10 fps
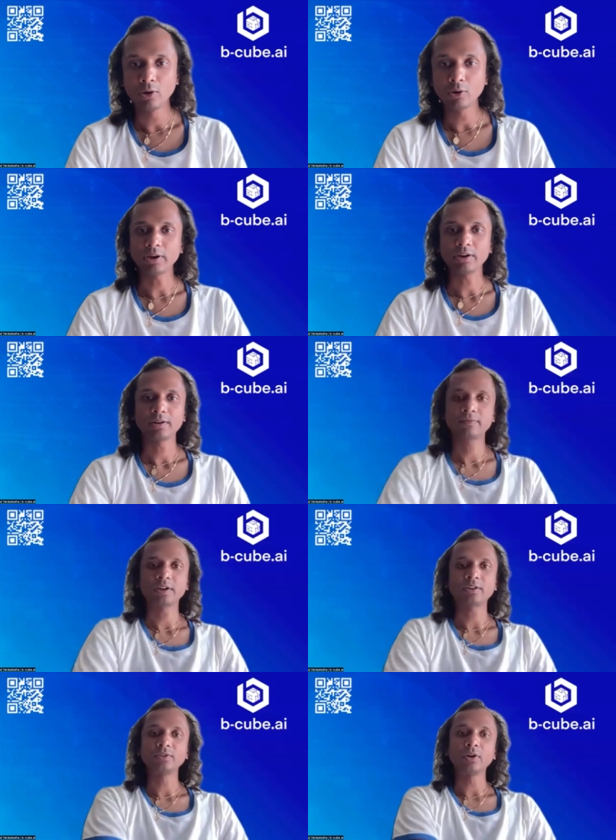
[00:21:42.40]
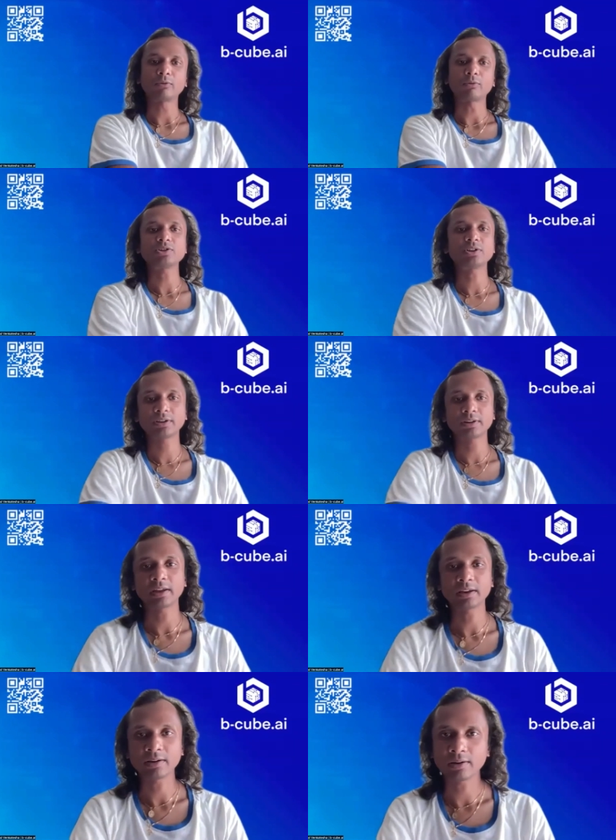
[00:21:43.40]
Okay, if there is no question,
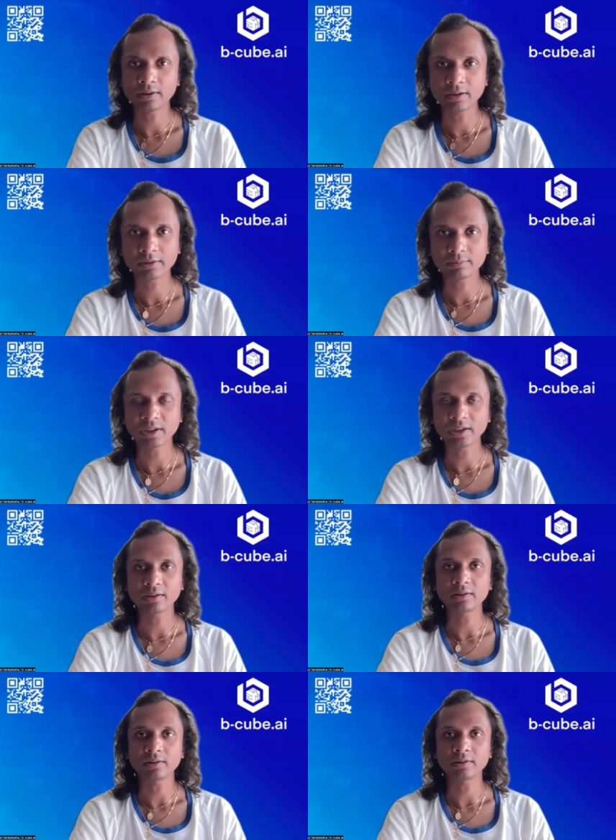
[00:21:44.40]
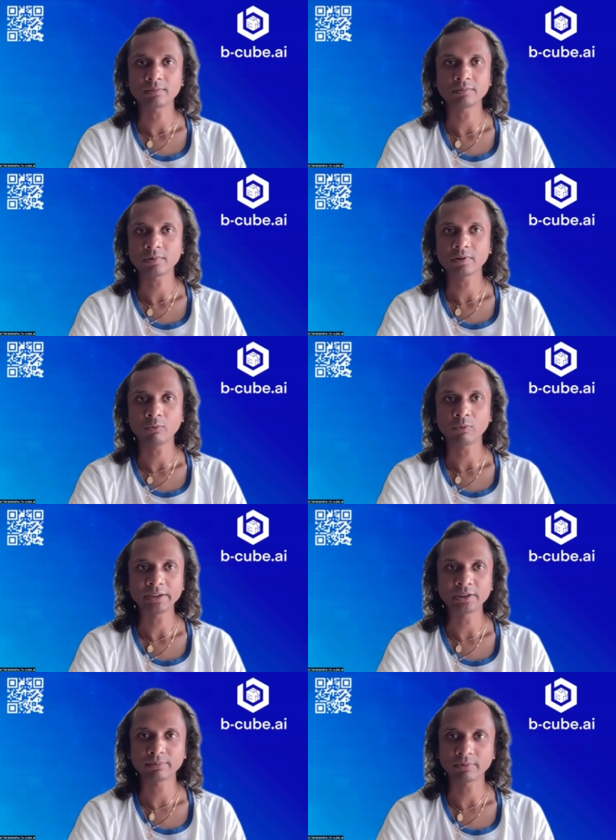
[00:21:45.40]
then uh, let me um,
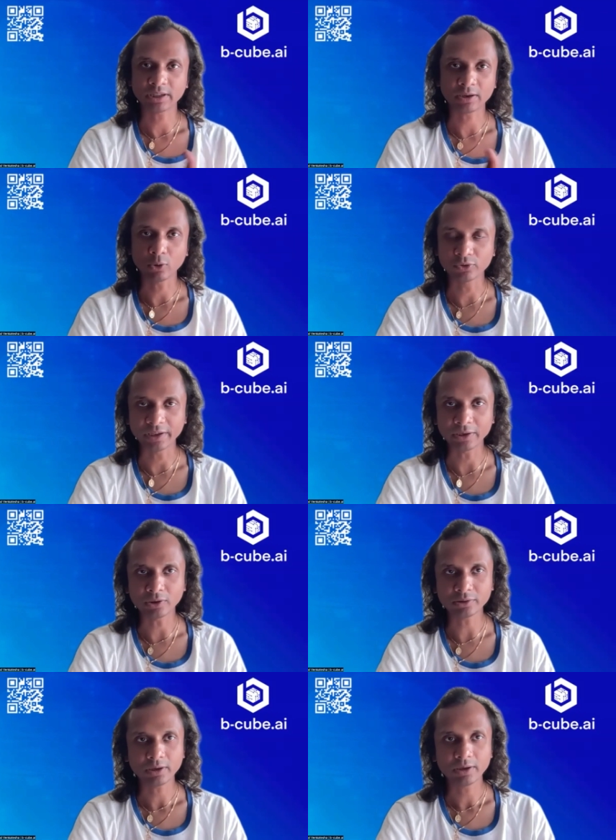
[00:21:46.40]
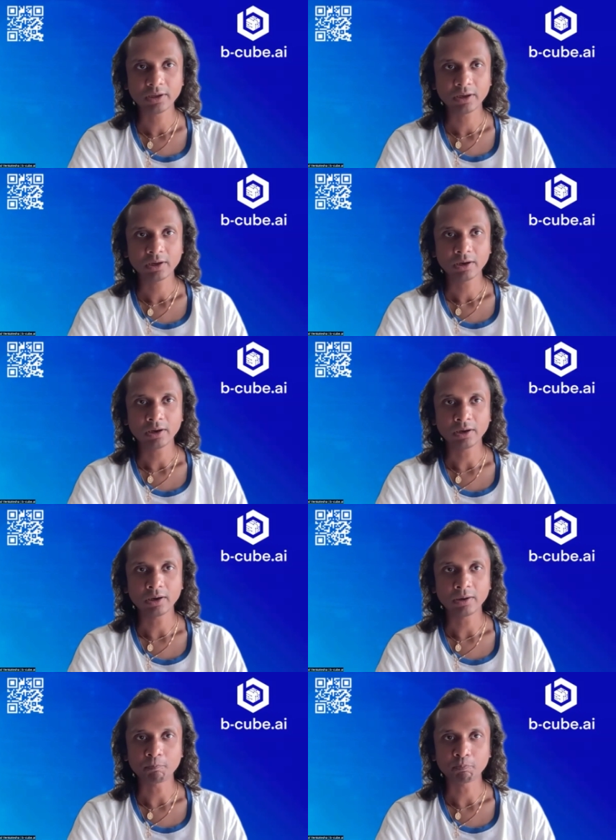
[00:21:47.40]
wind up with a closing note.
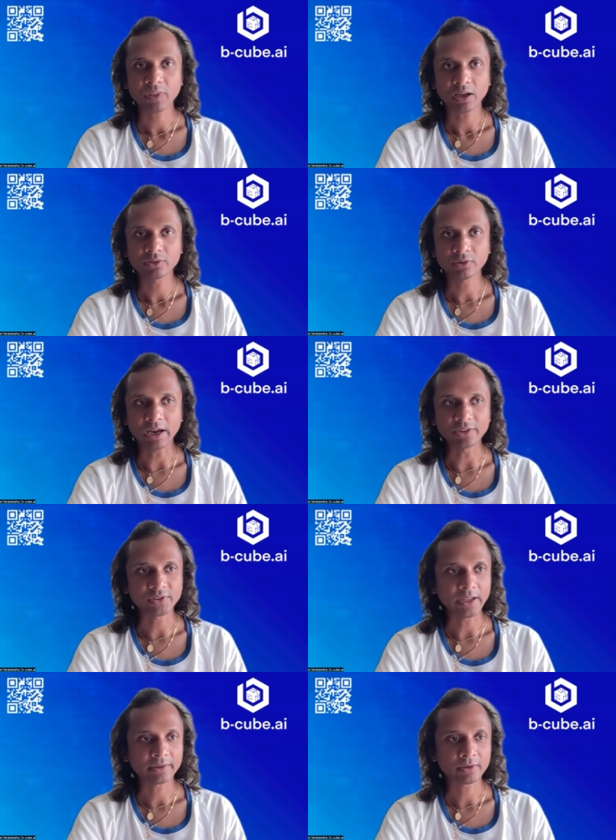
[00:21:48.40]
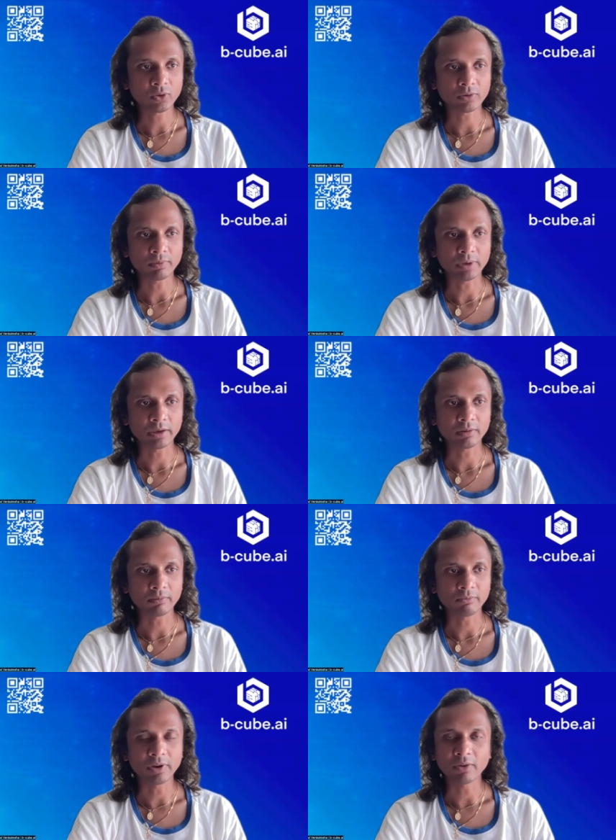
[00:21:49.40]
Um, so, guys, like, look, we
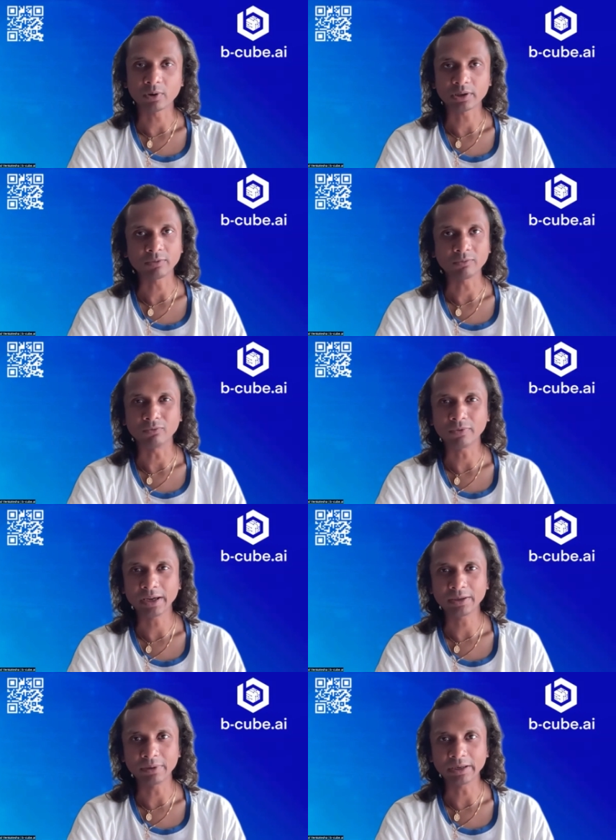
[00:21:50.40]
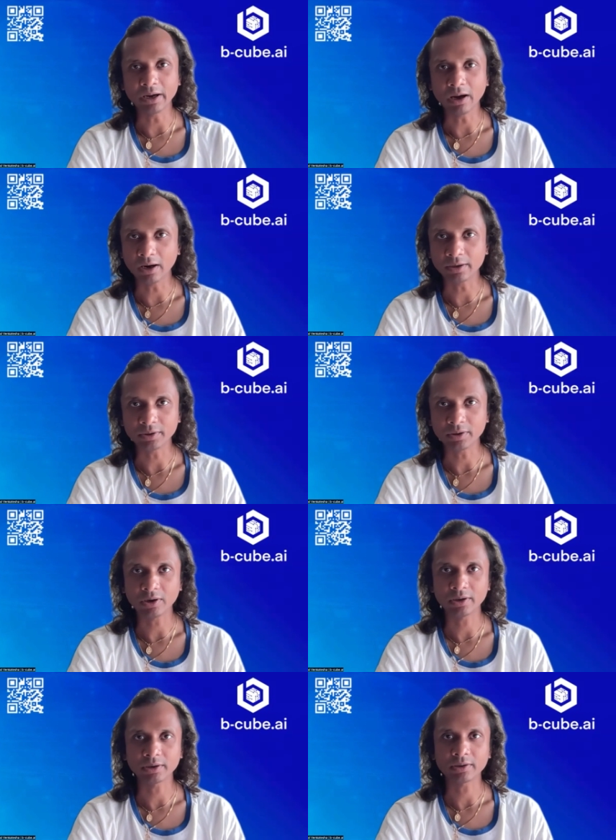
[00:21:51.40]
we are working very very hard
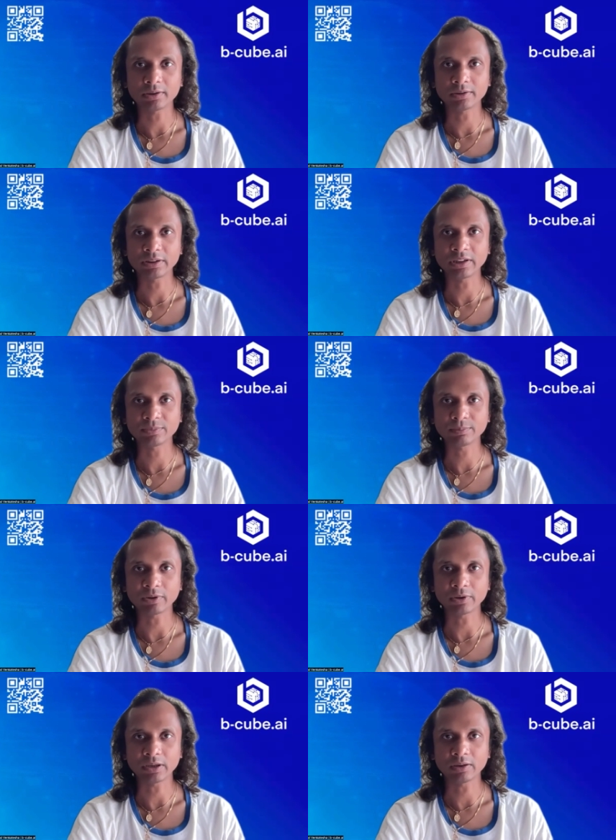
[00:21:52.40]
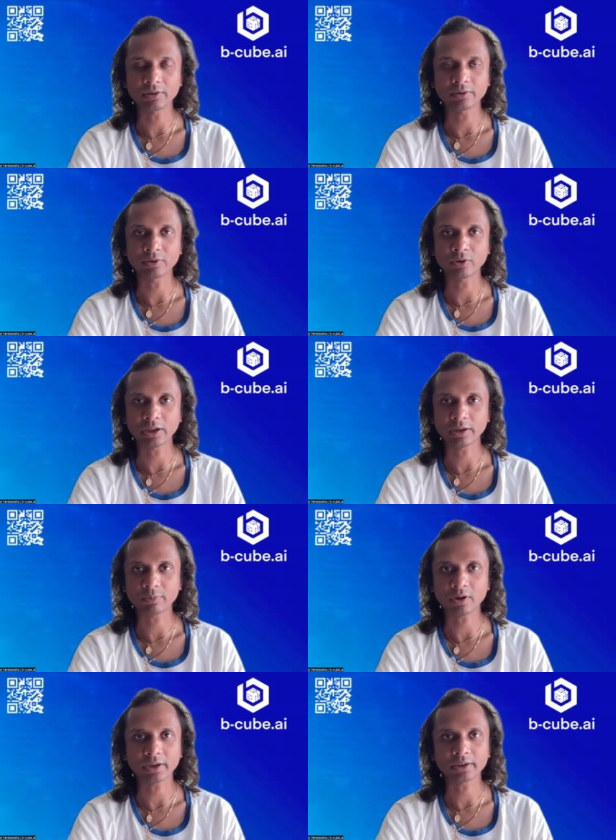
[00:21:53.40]
on uh, this particular, you know, like
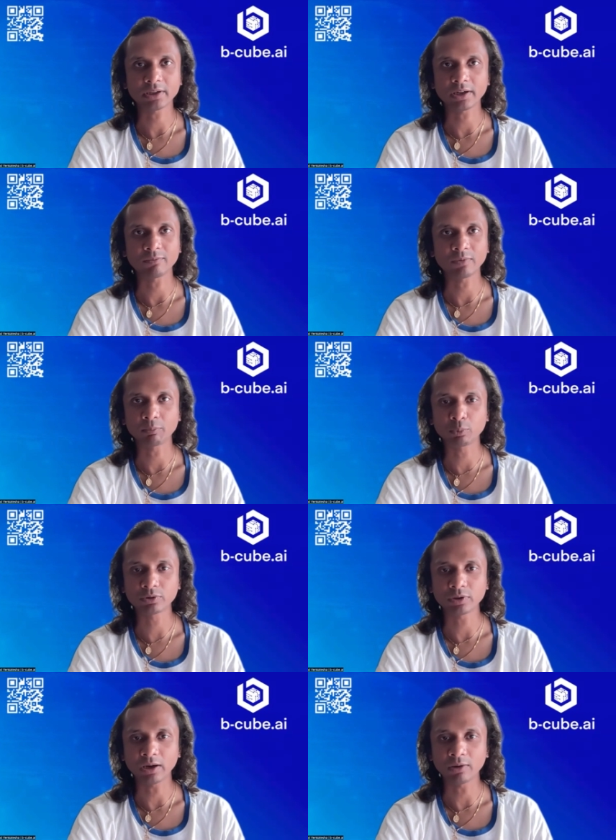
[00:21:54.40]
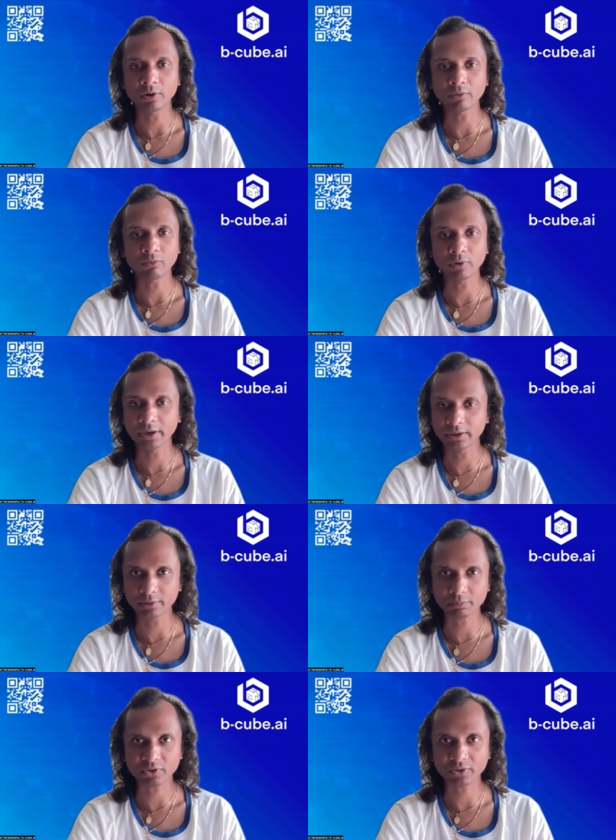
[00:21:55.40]
product, and we have put our one
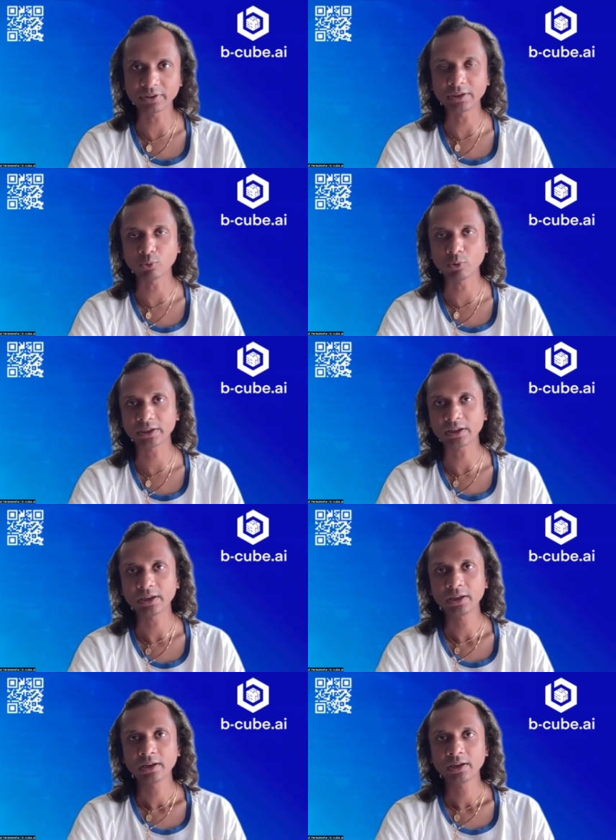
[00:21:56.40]
hundred percent into it.